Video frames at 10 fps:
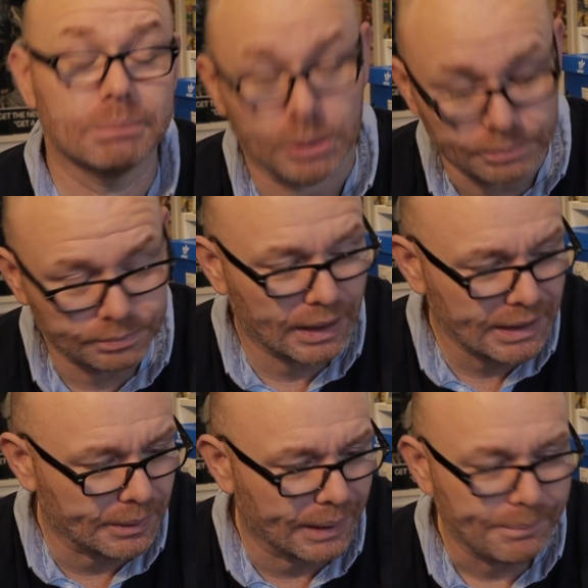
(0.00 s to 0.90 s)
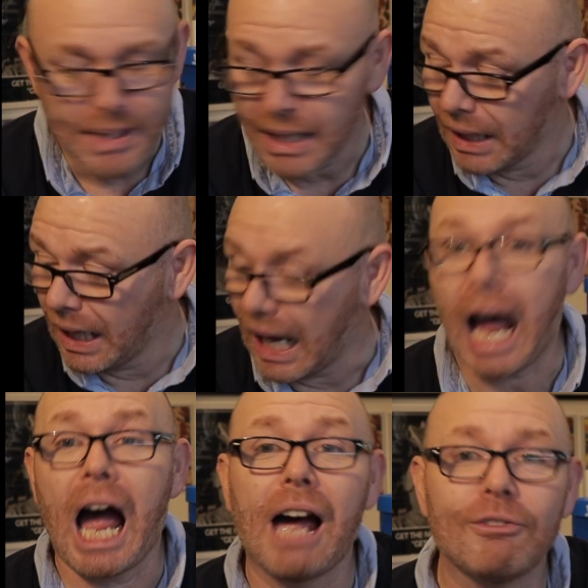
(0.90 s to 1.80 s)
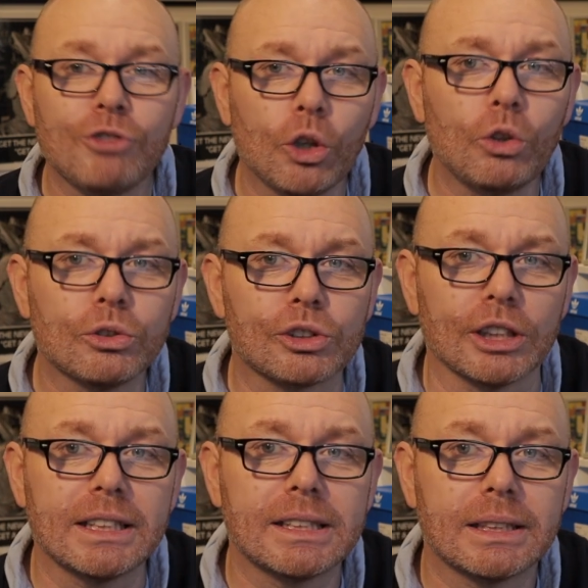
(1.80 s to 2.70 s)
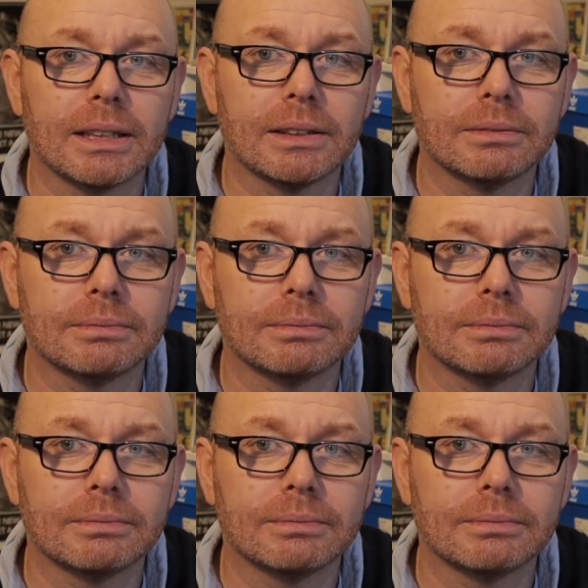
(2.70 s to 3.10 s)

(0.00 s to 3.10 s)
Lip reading: But anyway, I've noticed